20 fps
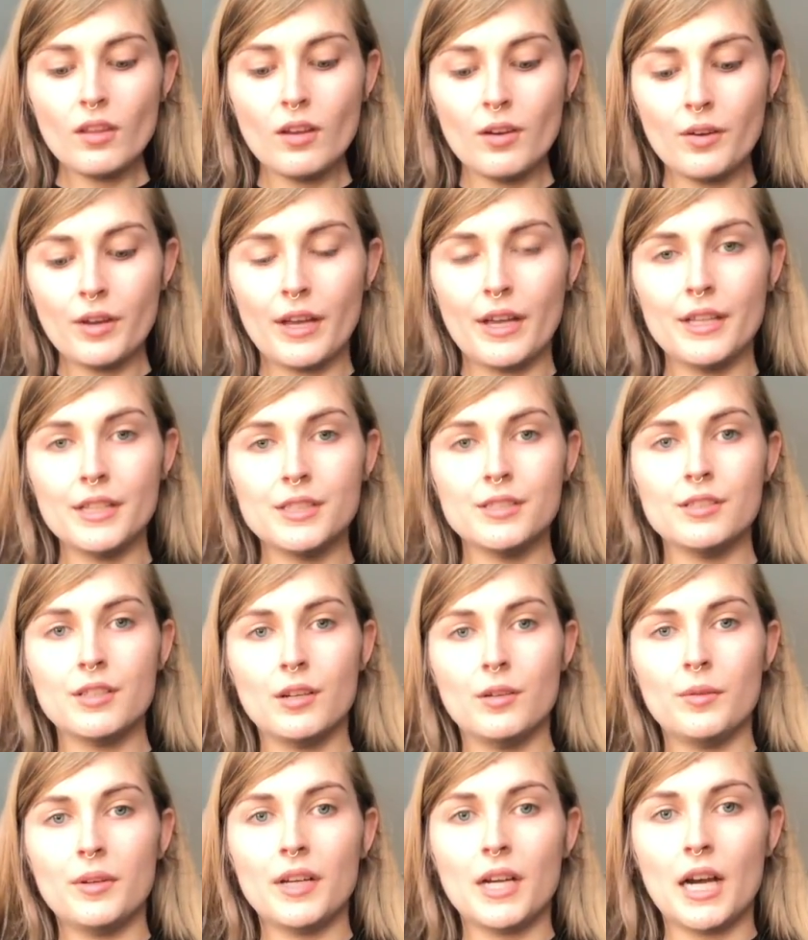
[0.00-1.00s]
okay,
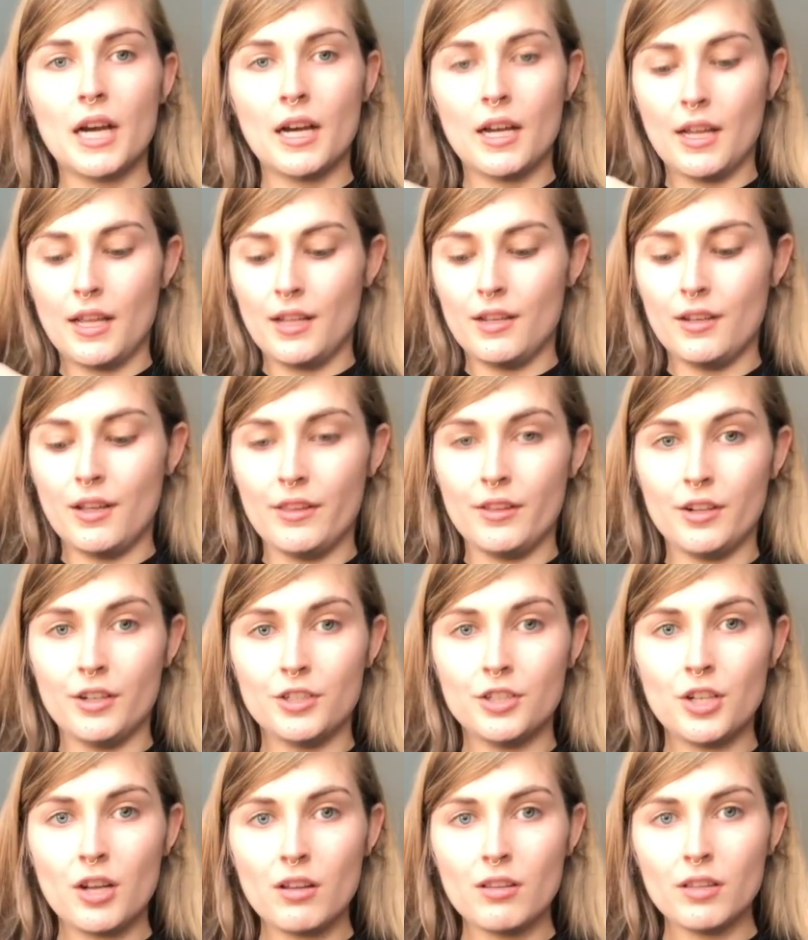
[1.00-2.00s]
so we got
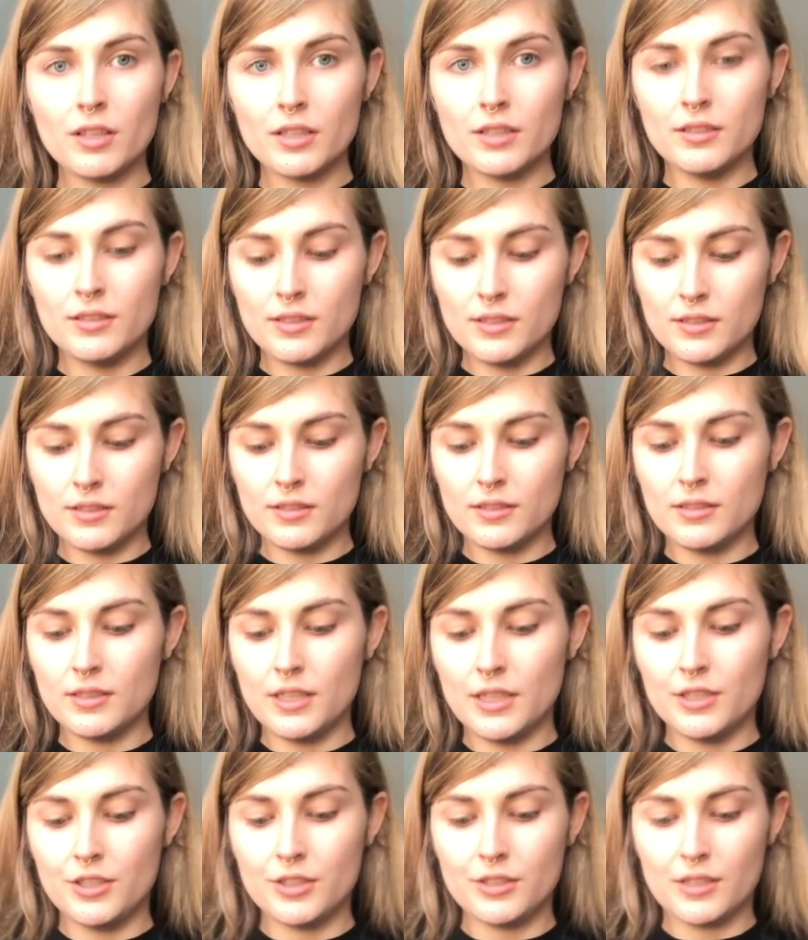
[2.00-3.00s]
another chocolate
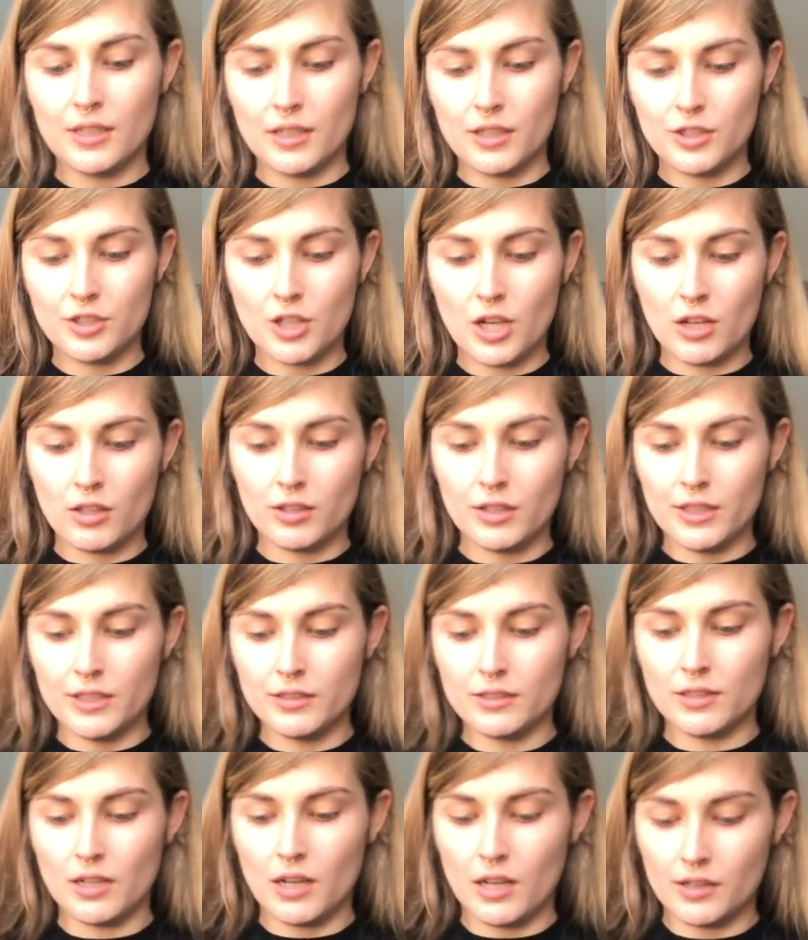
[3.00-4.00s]
consistency, just like a
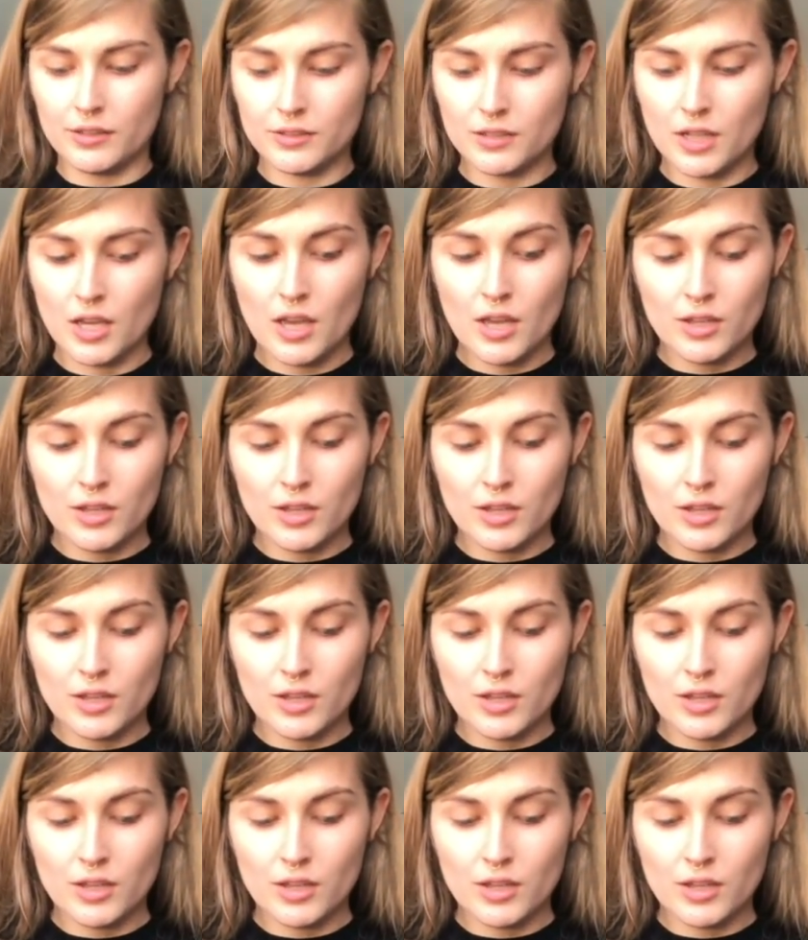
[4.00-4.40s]
chocolatey sauce.